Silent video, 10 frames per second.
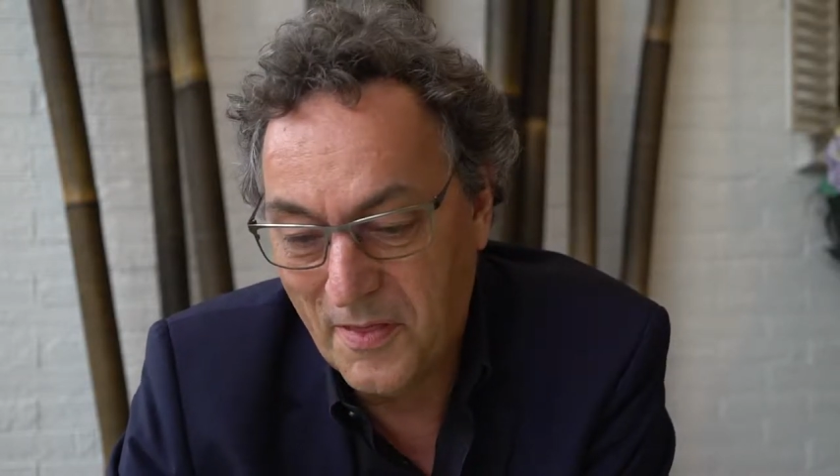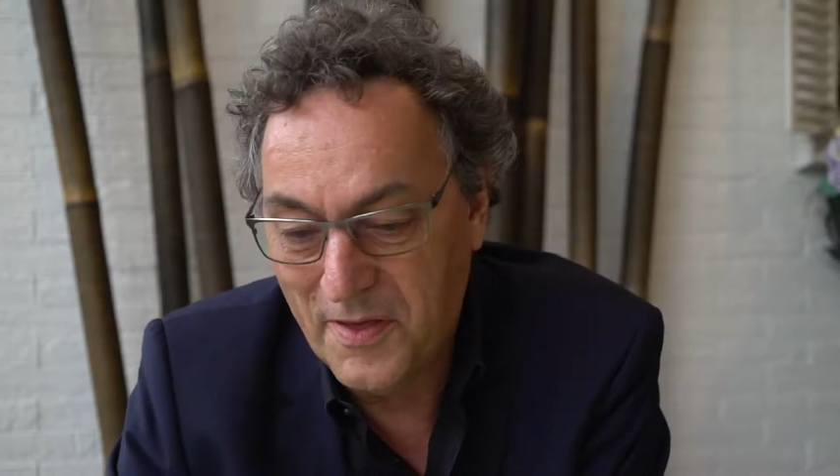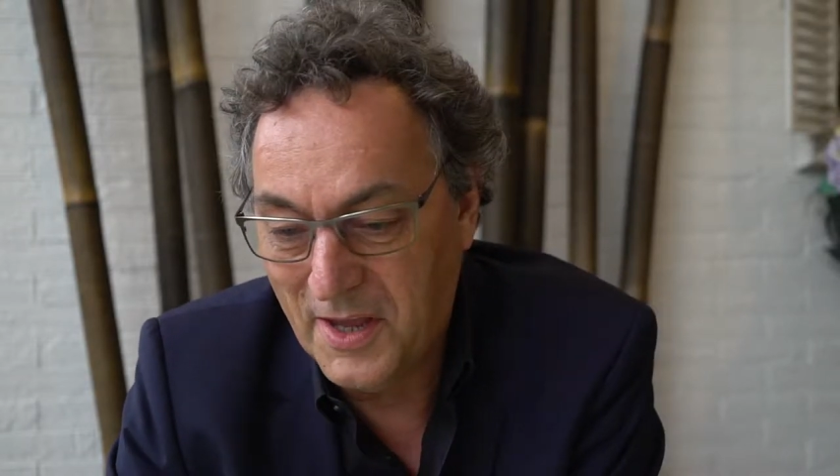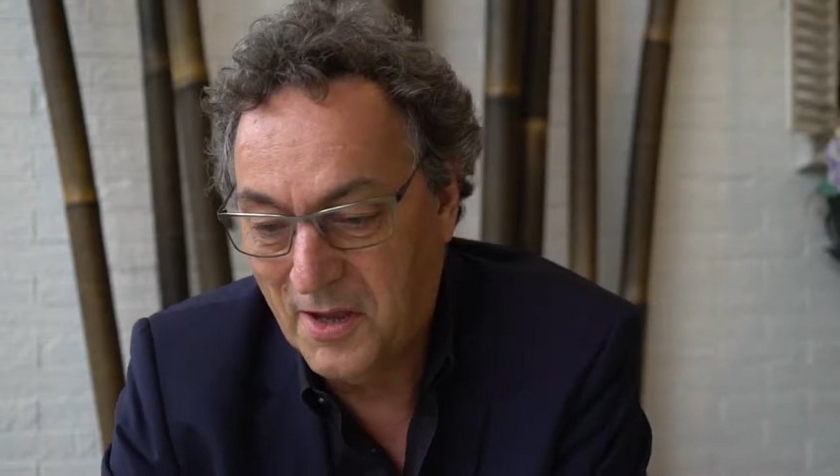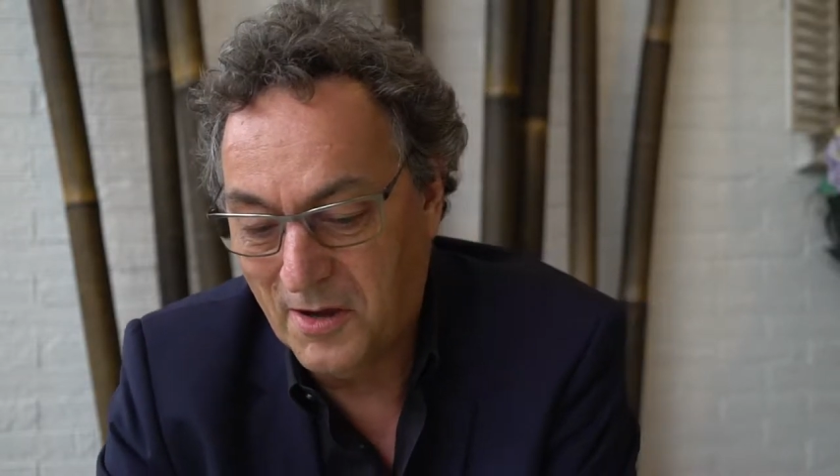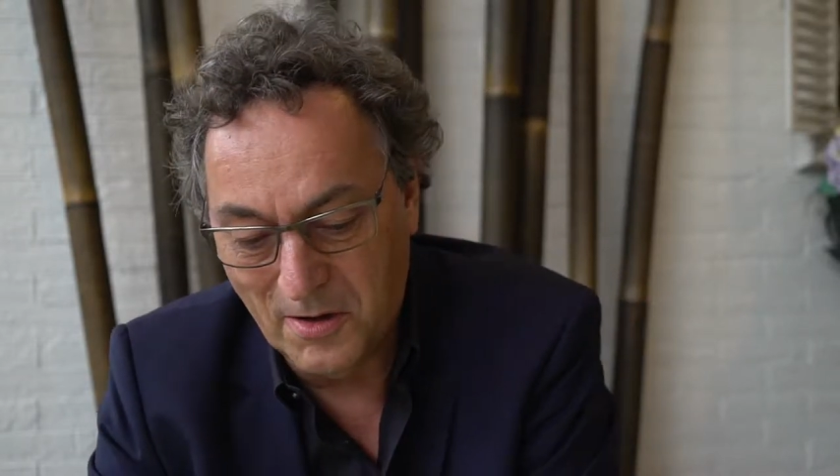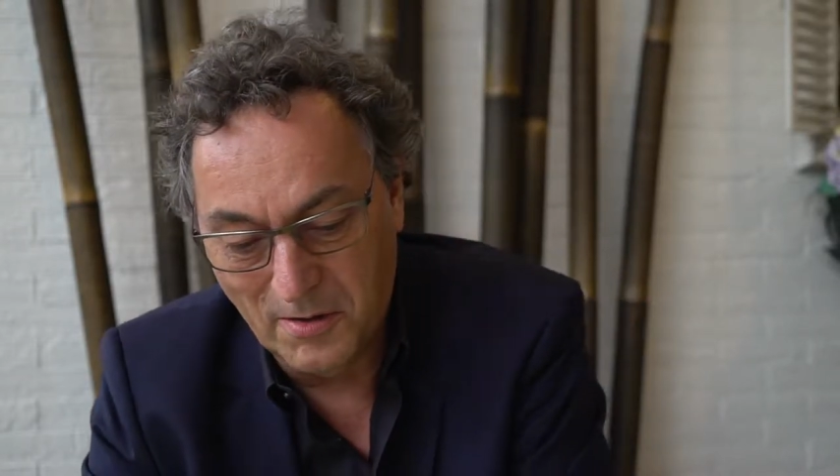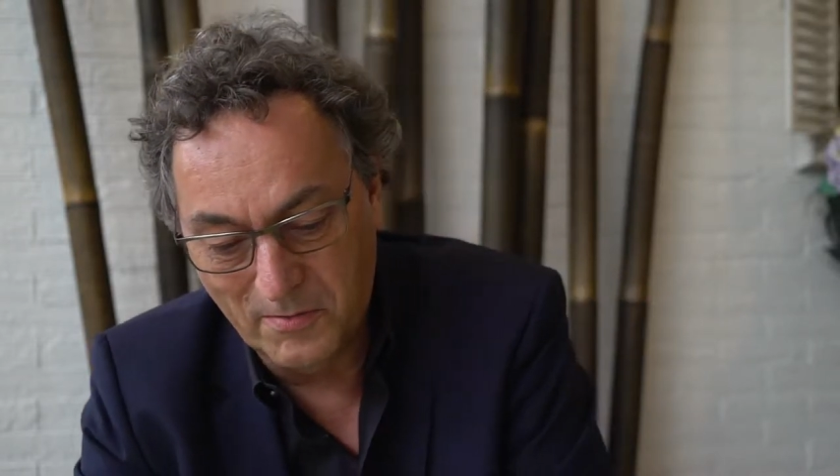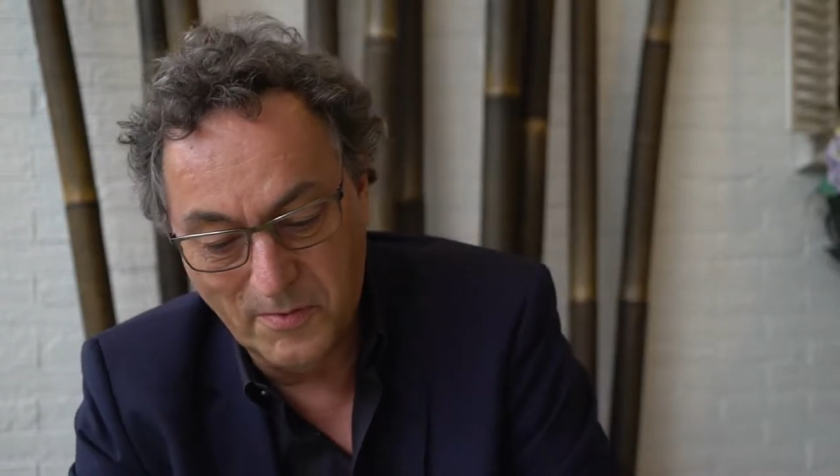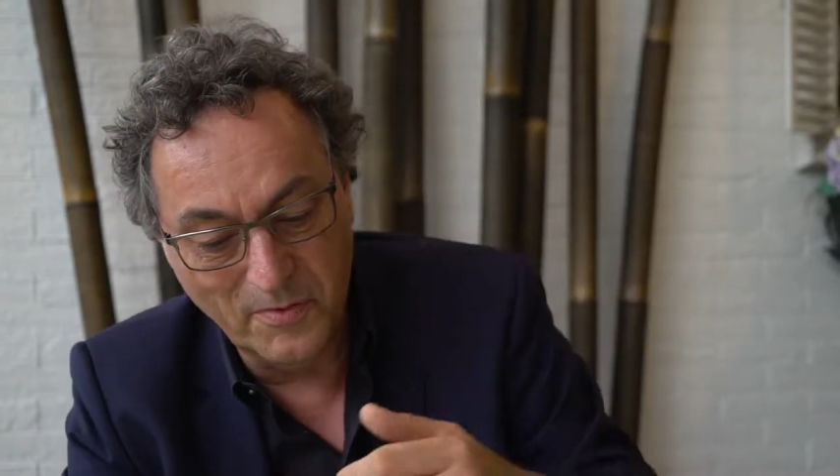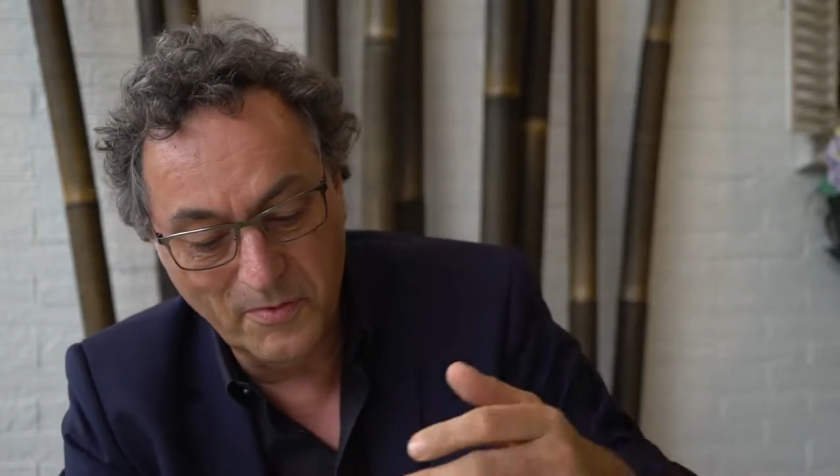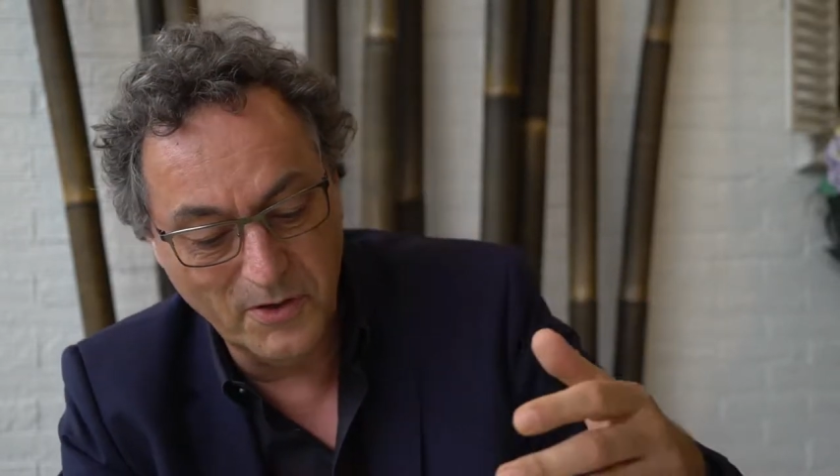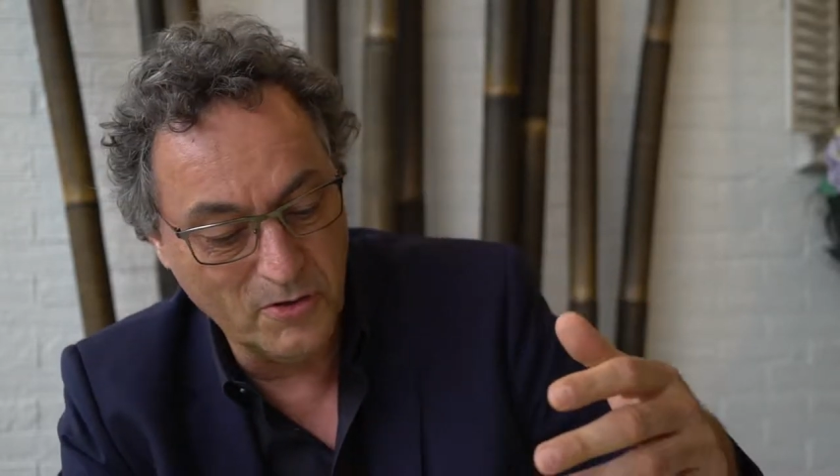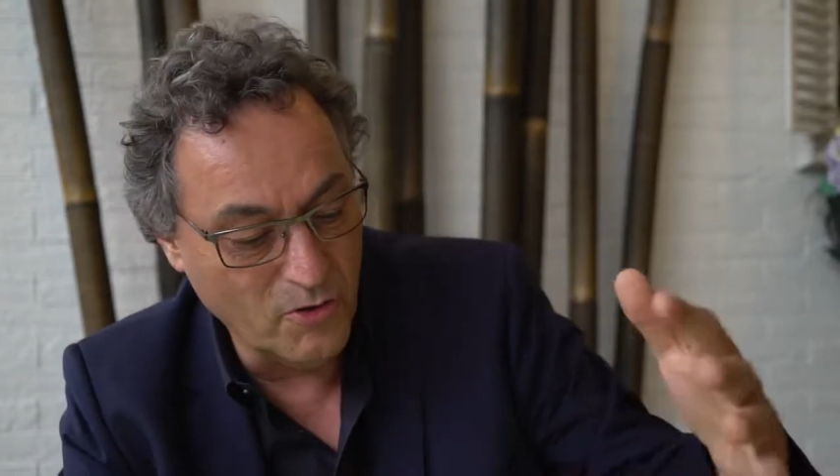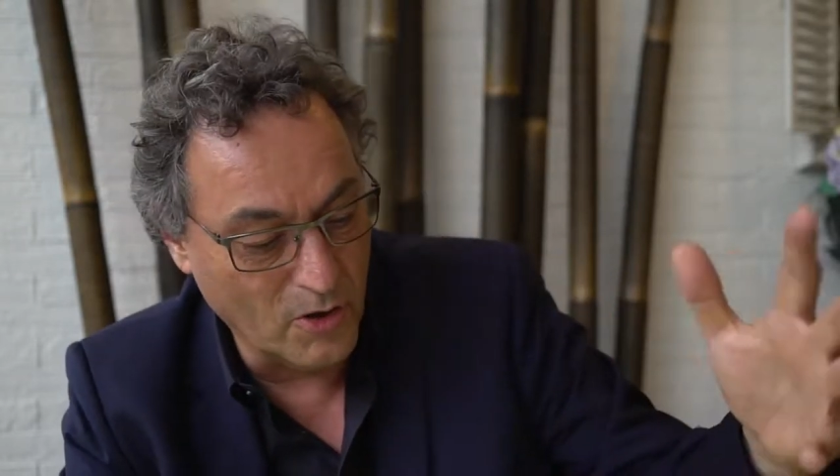
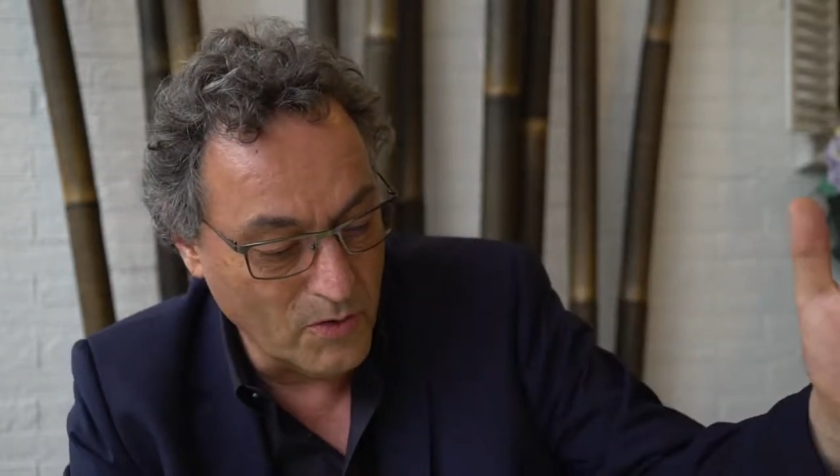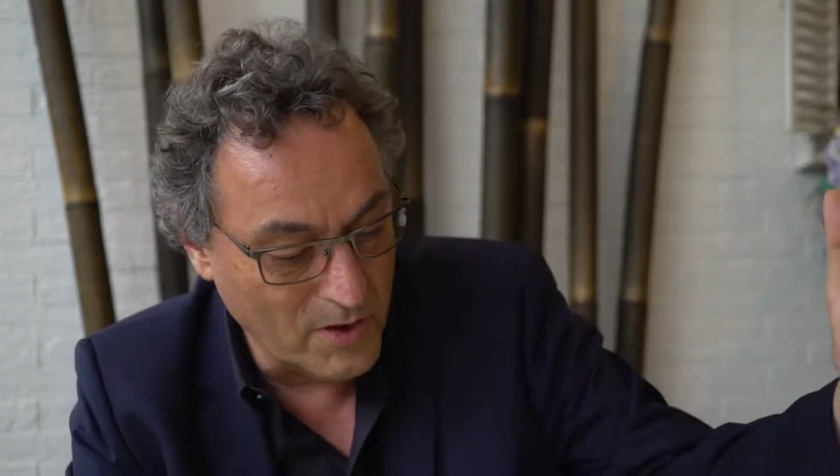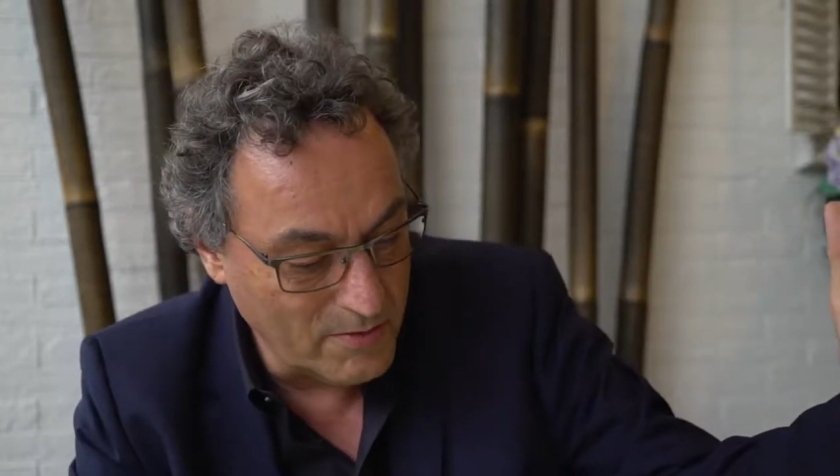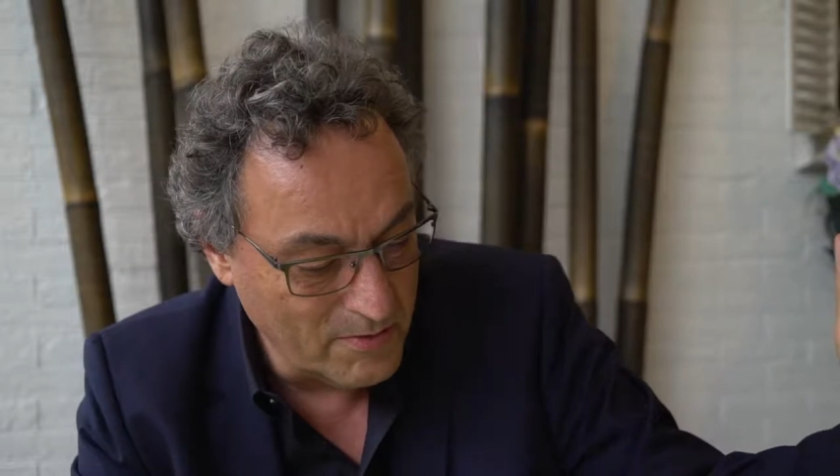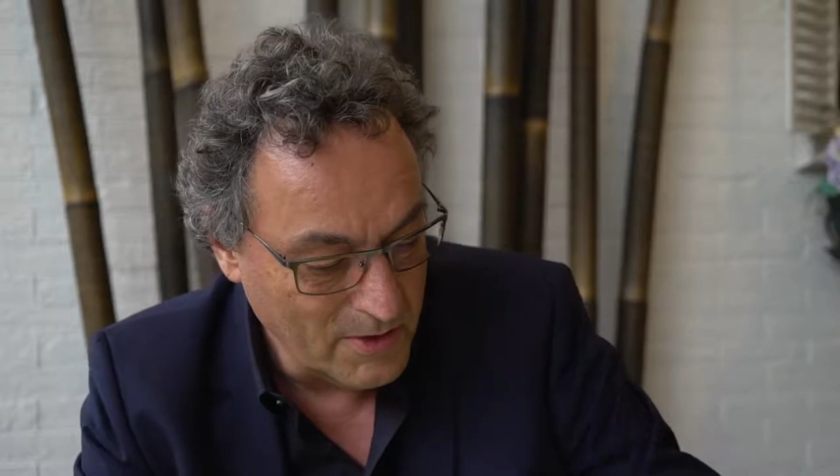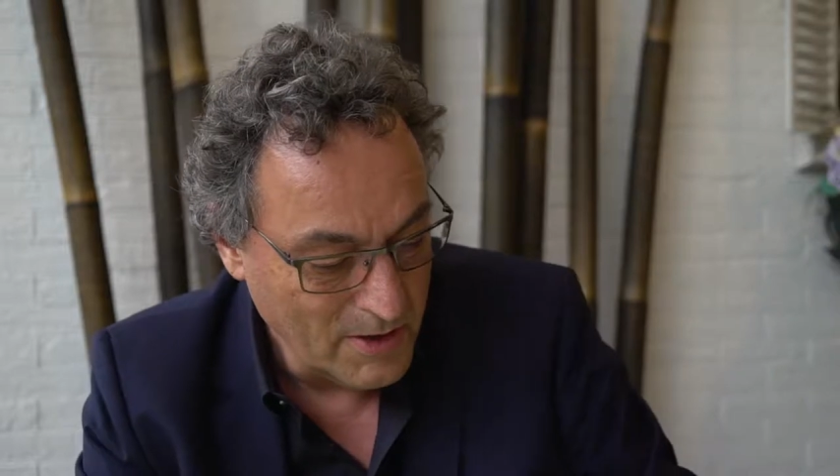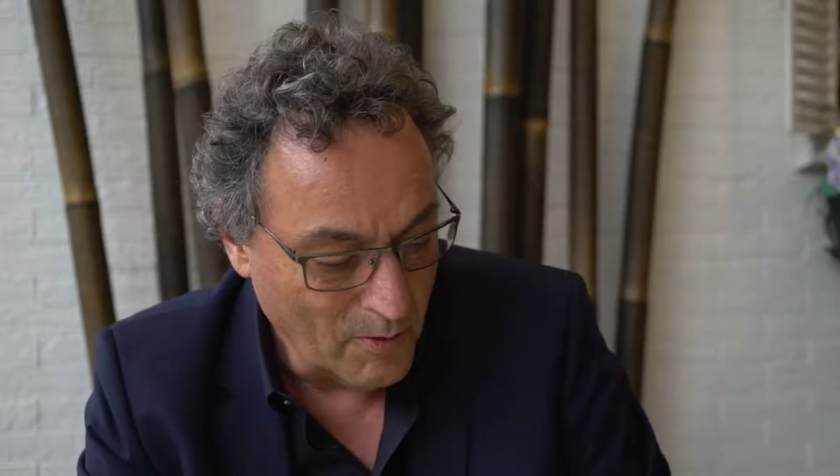the drone